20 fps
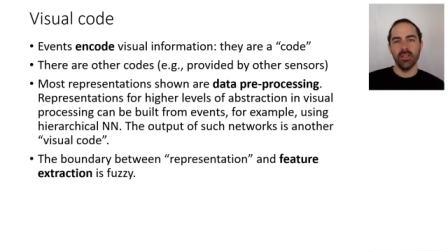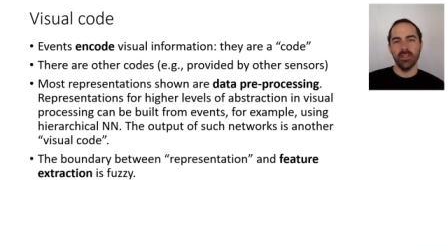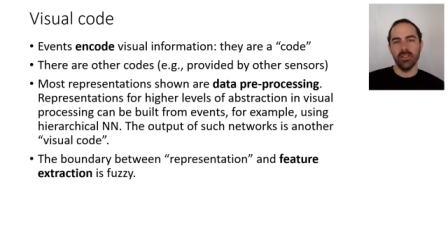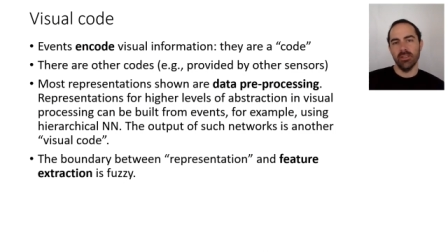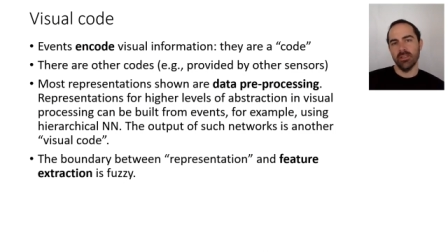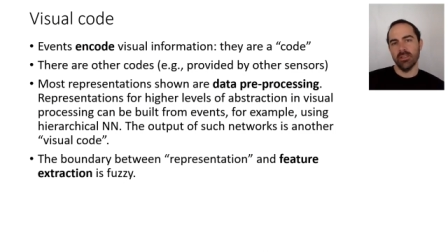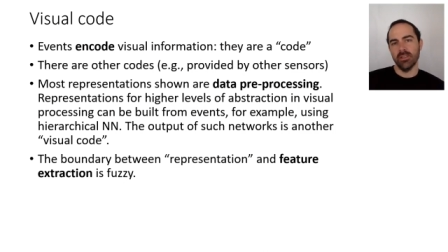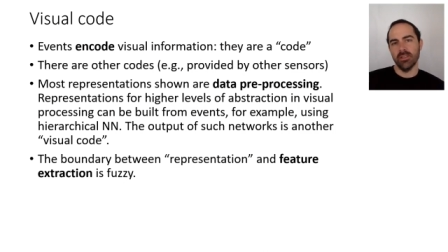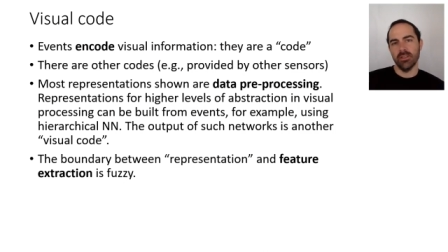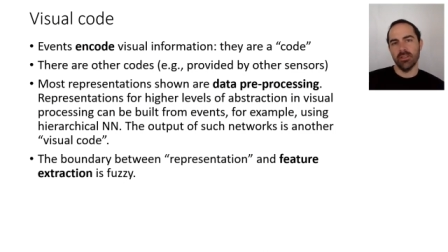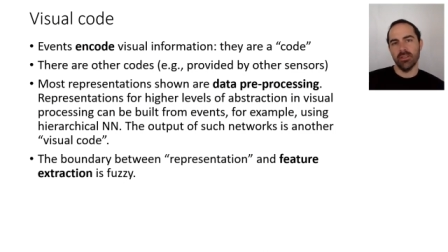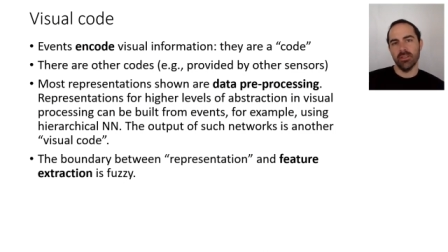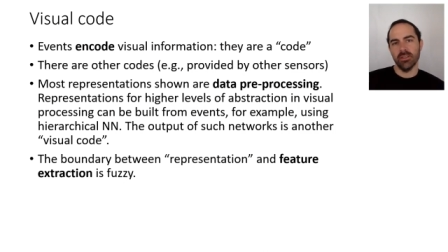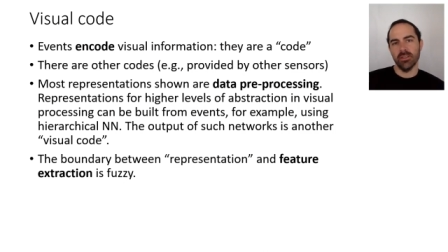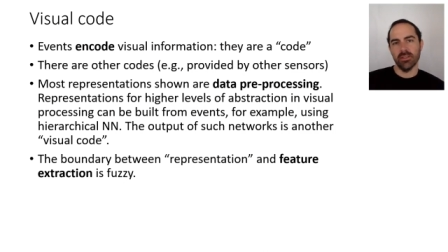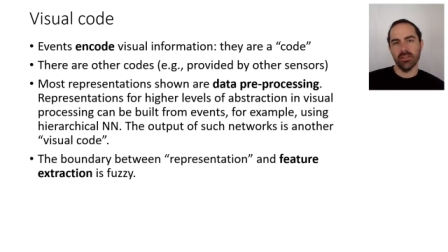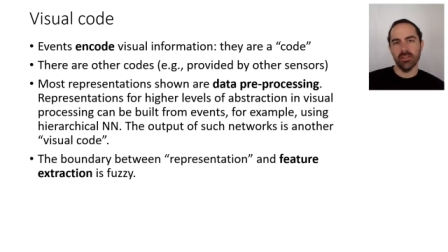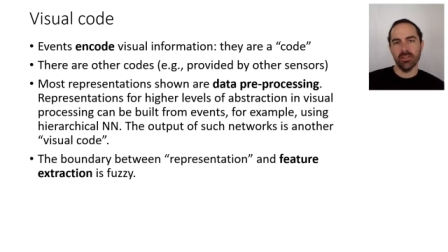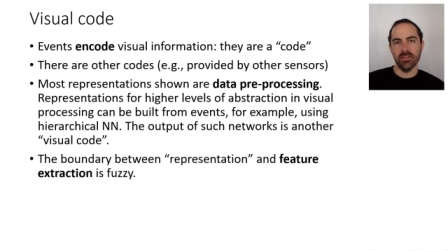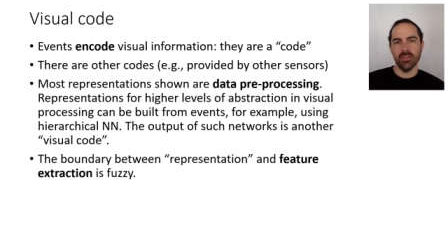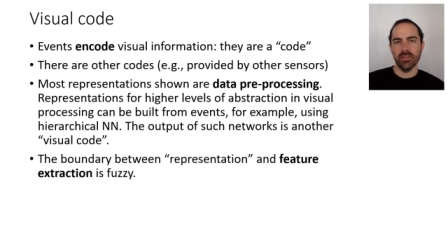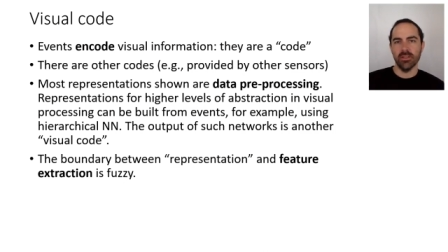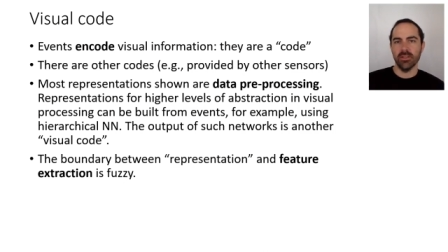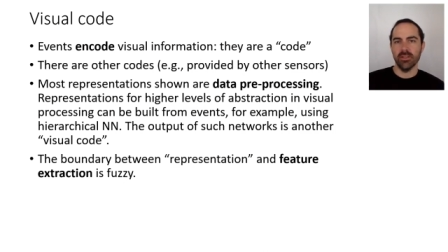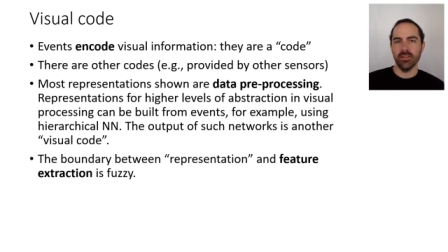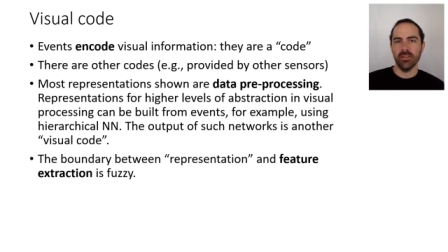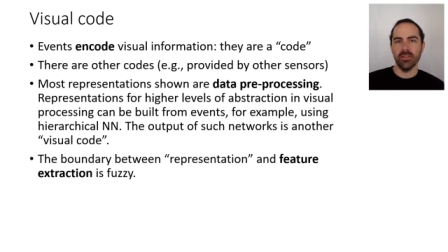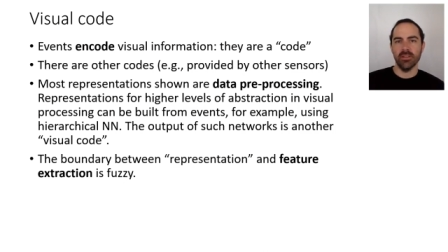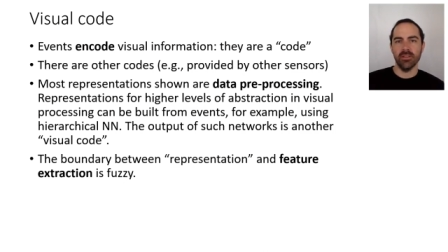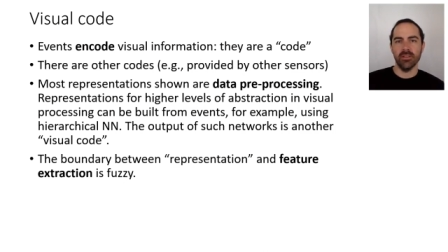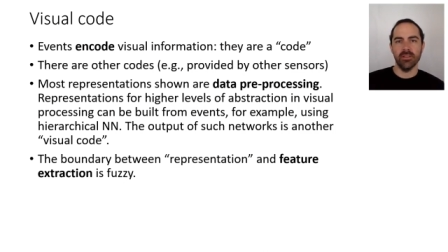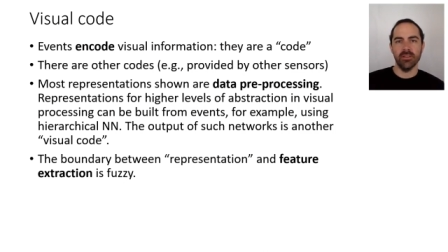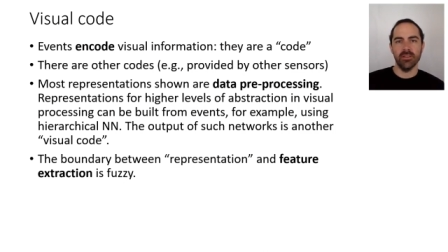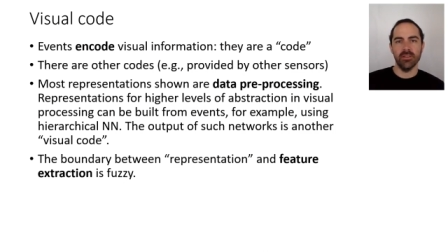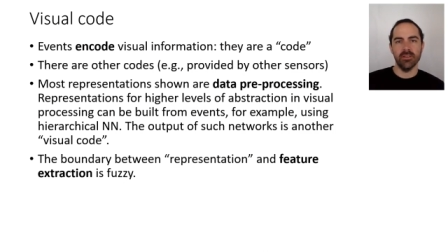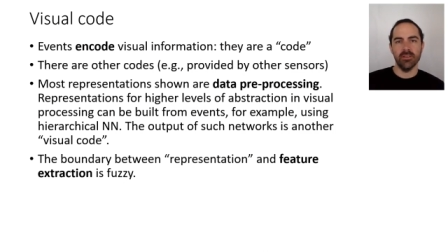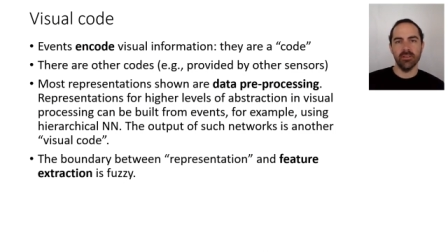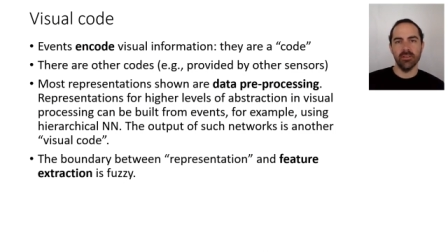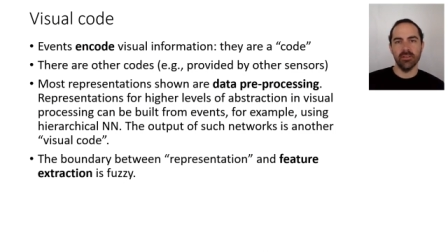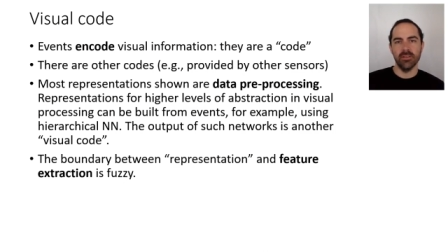is just
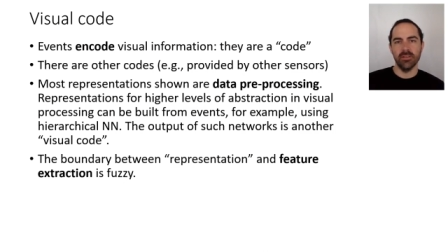uh,